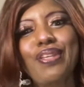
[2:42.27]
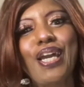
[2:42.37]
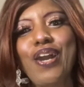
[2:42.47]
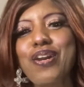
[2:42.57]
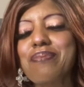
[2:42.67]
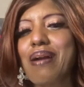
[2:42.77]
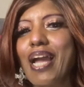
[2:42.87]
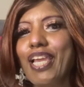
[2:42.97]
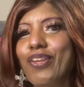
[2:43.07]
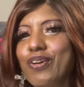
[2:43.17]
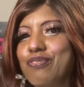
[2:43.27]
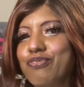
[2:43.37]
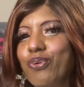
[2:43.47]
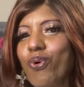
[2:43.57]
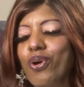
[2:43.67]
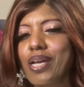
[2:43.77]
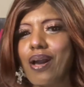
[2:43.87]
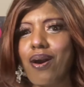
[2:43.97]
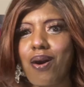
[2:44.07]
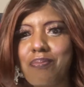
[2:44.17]
everybody looking for, that
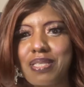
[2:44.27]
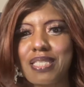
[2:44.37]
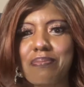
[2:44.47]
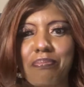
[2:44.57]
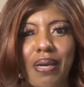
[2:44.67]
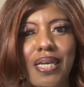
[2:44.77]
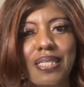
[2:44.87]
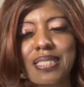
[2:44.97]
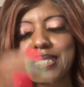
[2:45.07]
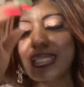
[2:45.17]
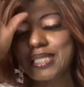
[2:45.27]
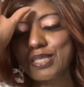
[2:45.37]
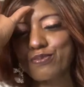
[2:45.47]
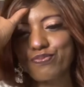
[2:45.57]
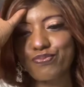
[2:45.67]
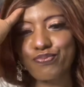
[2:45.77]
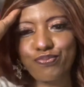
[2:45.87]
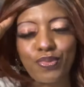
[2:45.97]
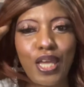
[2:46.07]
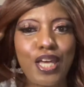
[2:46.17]
almond spice.
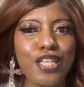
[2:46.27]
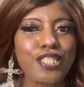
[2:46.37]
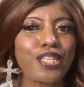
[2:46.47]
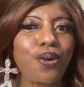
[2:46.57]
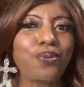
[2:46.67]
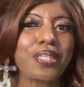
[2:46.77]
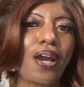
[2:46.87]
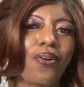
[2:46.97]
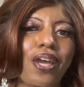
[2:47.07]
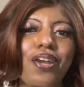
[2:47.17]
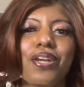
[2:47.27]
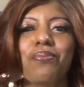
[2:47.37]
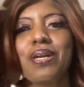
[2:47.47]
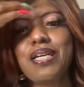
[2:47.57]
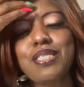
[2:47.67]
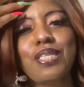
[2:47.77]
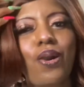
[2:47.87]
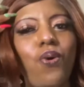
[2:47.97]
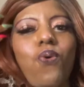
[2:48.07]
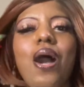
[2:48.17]
Sold out everywhere,
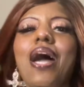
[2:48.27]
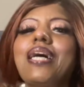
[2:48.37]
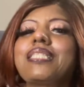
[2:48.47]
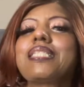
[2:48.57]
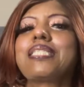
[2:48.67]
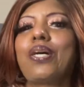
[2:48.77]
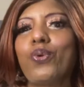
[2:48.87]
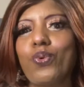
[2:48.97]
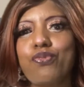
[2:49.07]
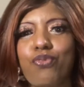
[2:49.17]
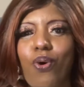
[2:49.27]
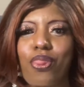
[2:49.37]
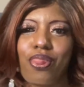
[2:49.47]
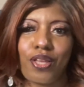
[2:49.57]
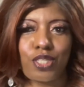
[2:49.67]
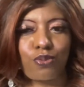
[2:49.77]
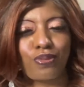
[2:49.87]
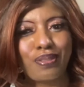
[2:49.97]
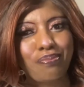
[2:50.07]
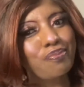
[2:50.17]
so I had to settle for this
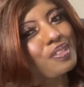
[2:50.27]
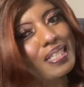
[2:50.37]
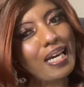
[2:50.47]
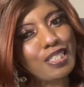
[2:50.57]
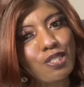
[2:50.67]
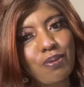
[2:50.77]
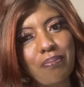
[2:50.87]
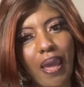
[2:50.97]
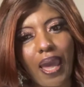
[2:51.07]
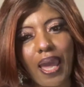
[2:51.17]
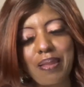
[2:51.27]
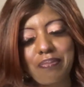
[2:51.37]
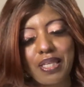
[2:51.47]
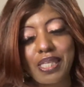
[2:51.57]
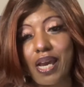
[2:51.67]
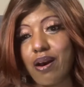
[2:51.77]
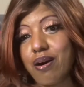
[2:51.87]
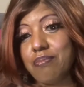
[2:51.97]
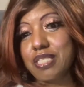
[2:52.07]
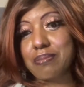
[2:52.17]
one. Not too bad, but that
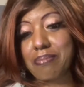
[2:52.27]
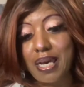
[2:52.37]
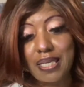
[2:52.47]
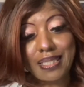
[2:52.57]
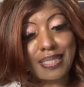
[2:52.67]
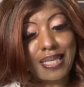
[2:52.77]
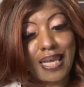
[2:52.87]
almond spice,